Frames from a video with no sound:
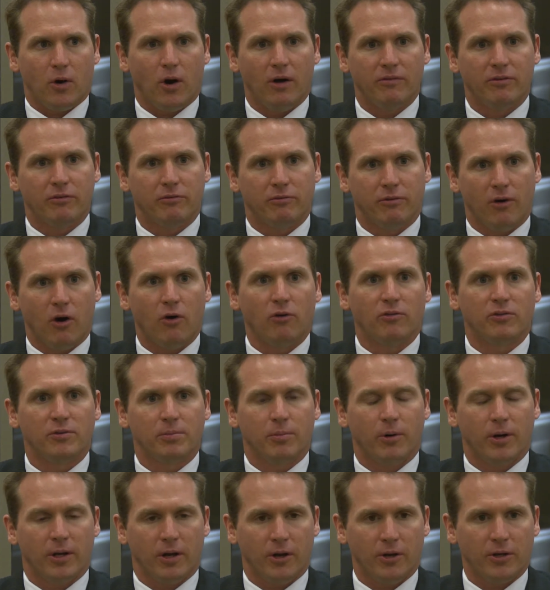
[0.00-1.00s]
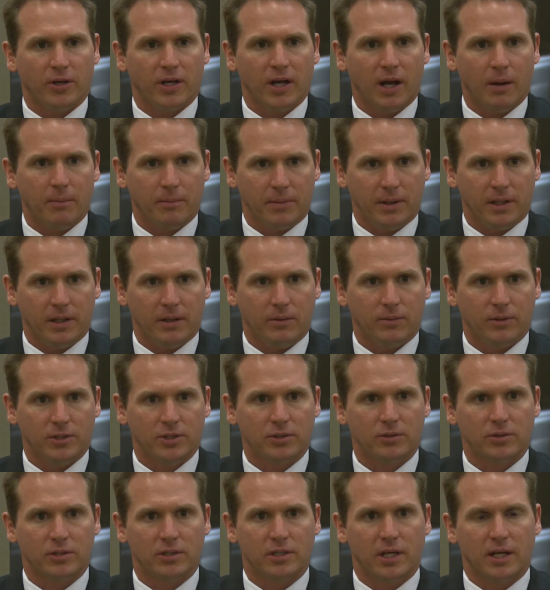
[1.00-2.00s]
I've evolved my own company,
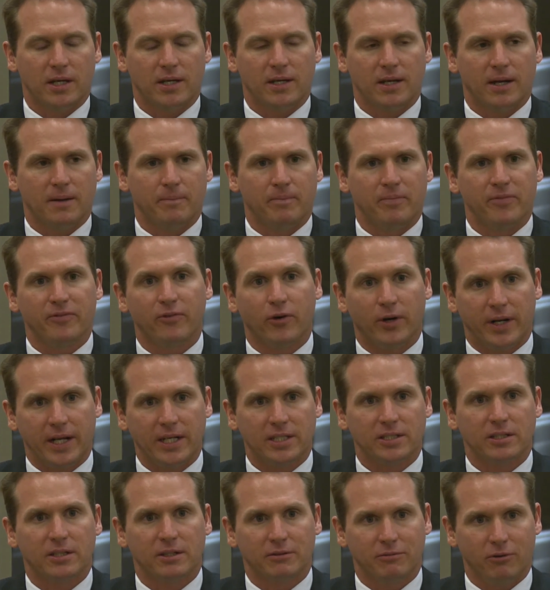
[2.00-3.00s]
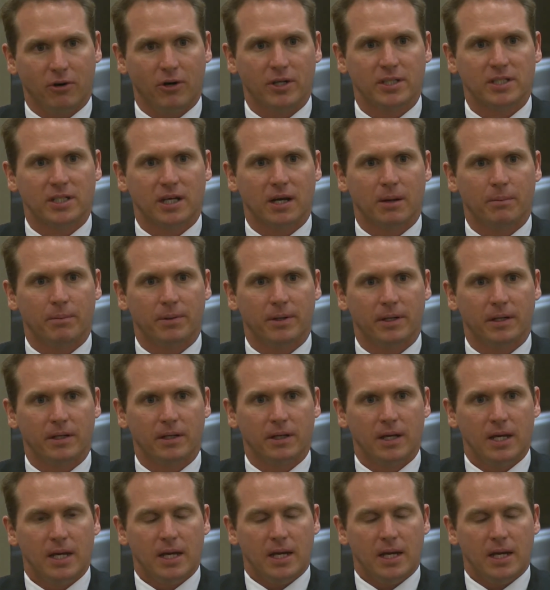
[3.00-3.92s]
which is a financial advice company,